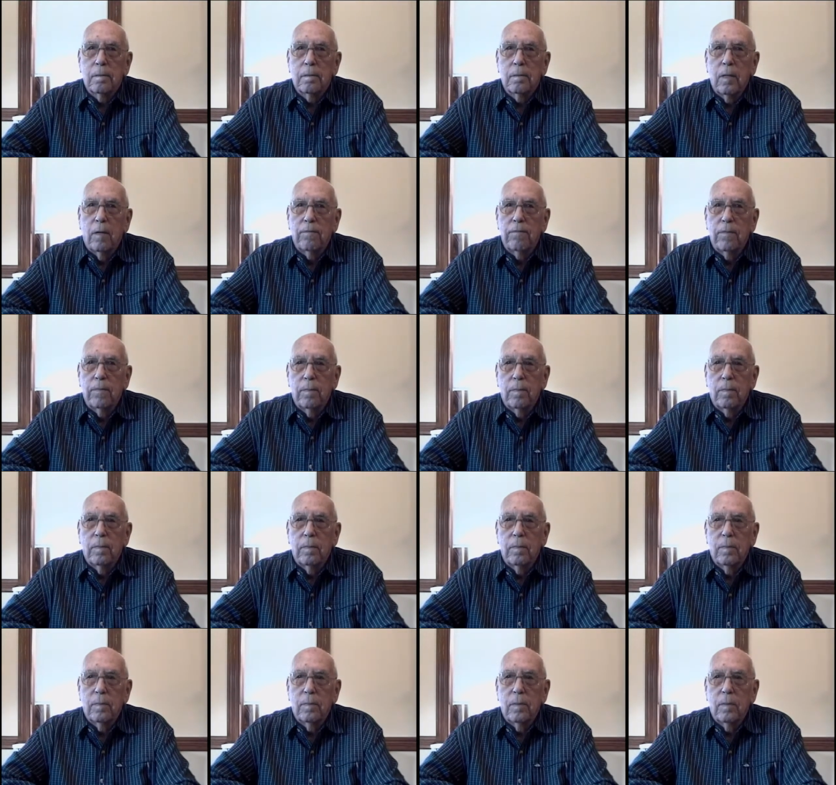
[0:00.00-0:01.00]
How was the
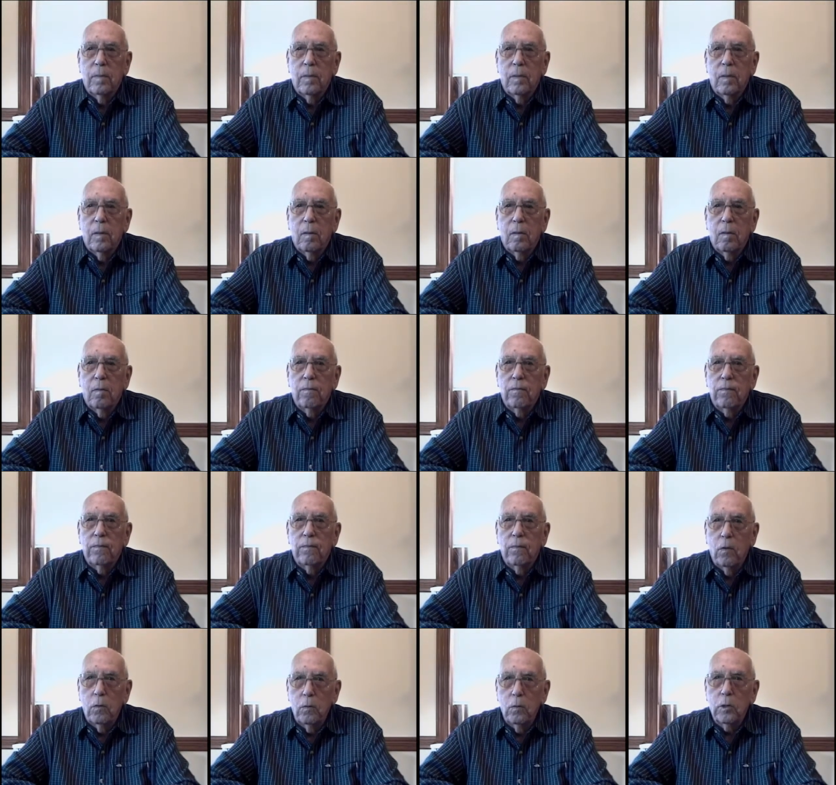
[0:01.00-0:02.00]
food there?
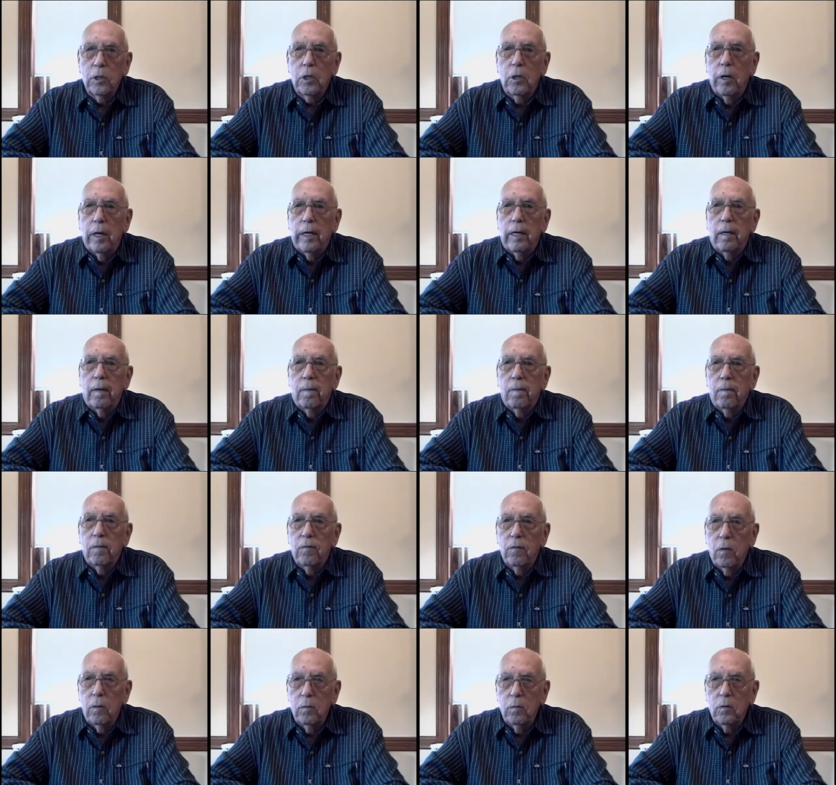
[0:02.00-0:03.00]
Food was good.
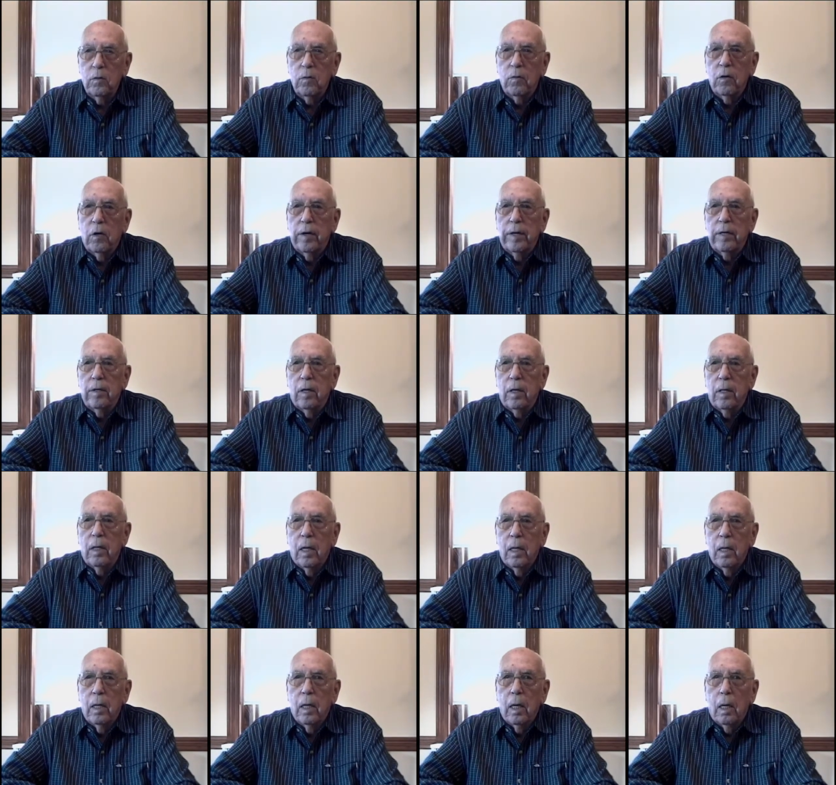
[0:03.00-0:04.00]
Food was very good.
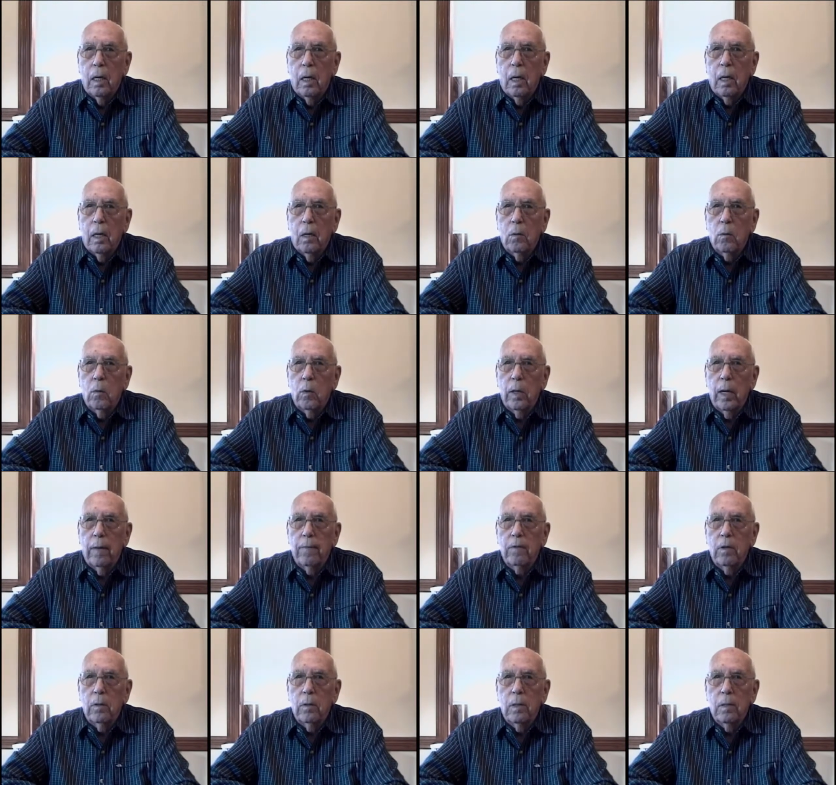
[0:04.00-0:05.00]

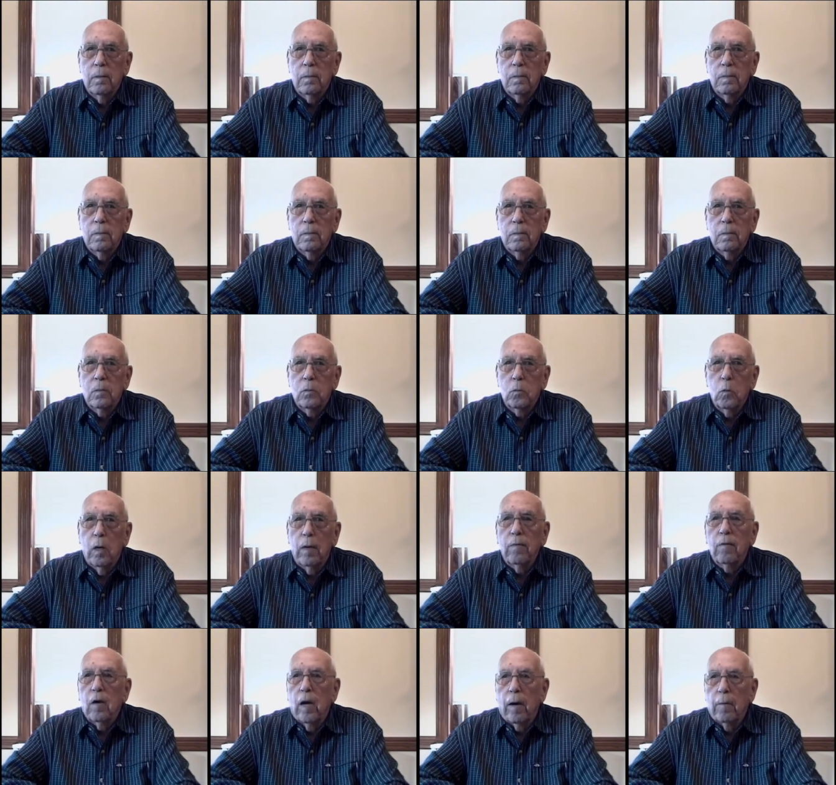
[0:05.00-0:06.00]
Wherever
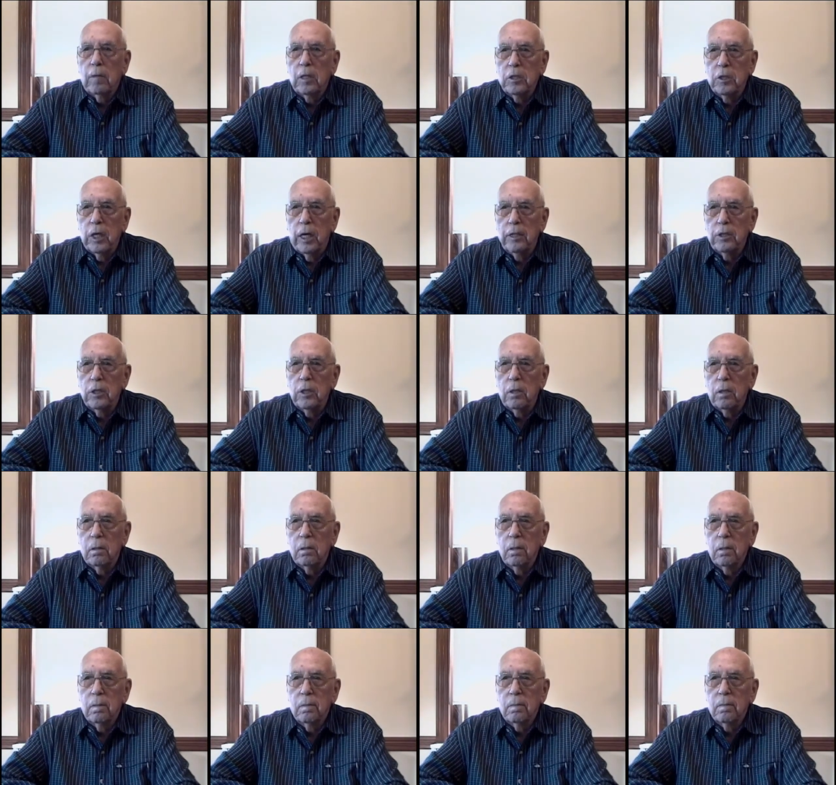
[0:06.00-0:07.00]
I was stationed,
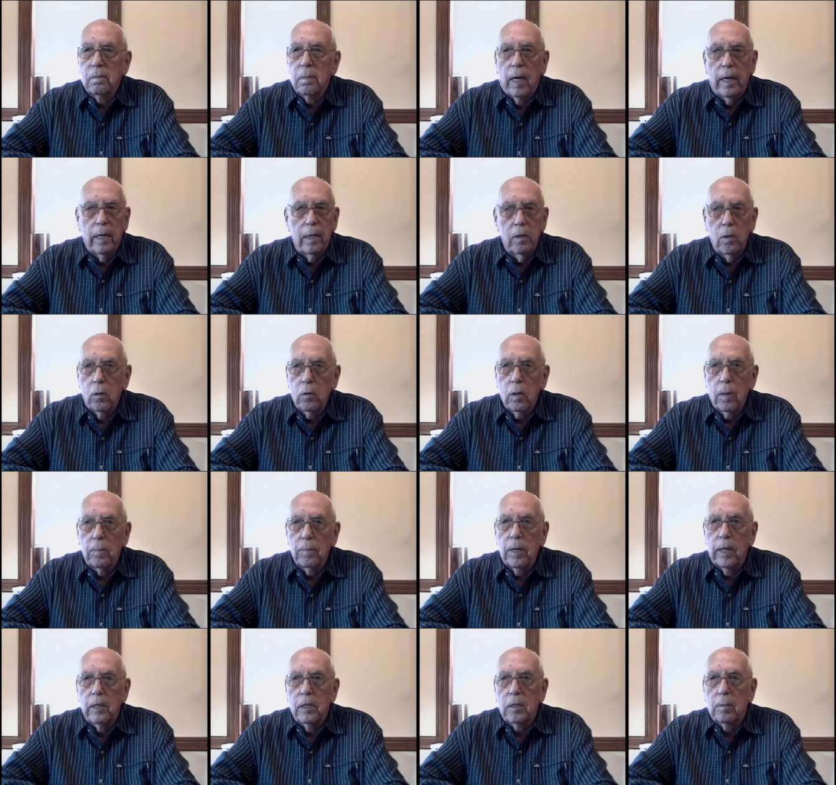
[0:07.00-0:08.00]
I had no
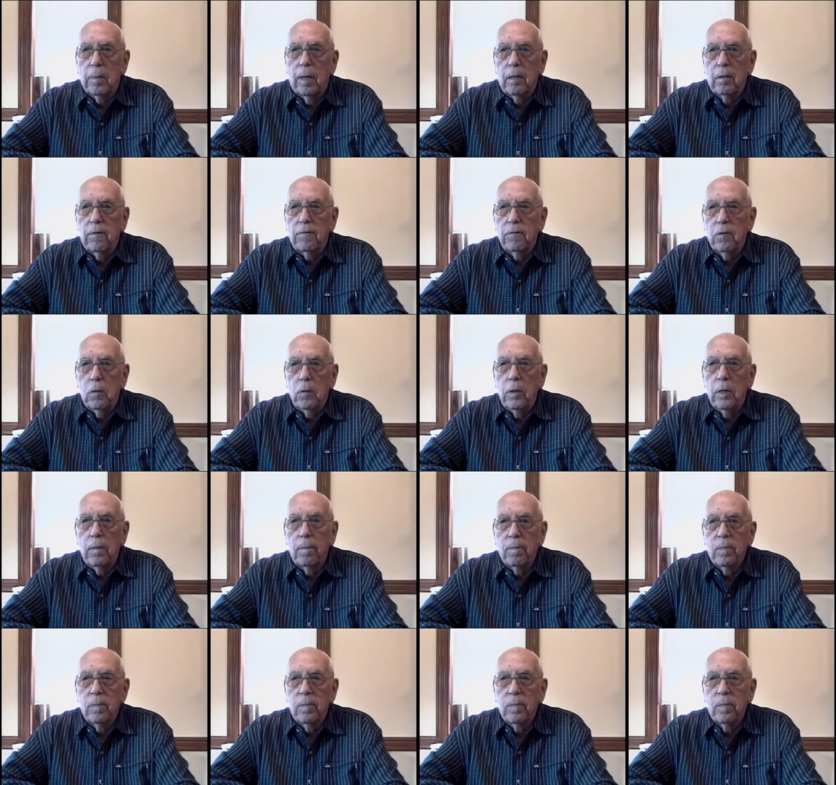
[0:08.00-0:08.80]
complaints about the food.